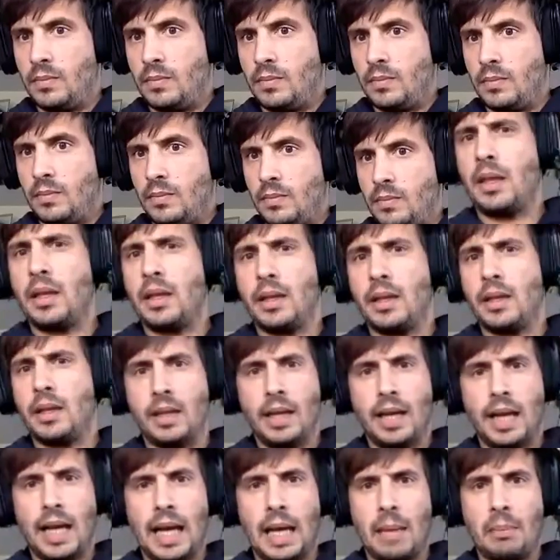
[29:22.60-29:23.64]
I think,
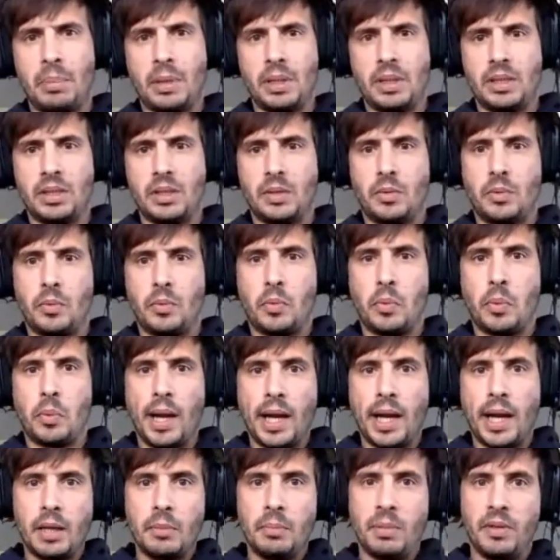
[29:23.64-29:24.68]
happens
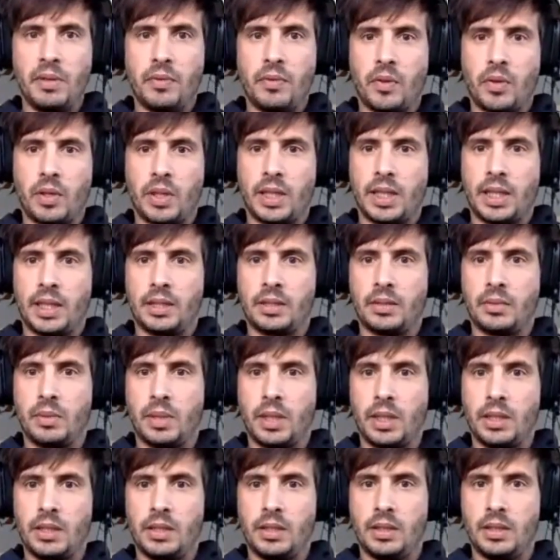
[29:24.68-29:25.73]
right before that,
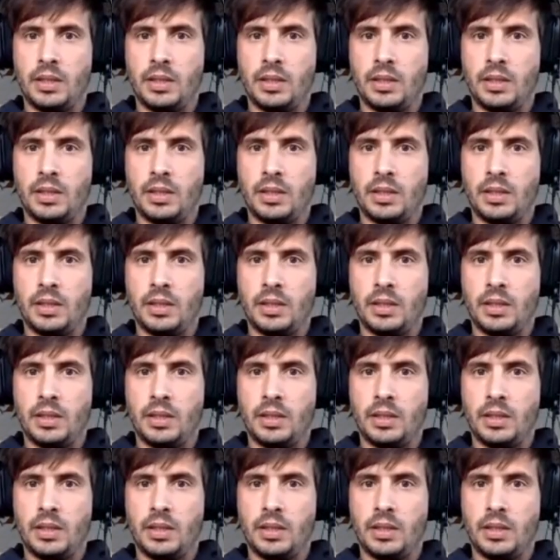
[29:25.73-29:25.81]
right?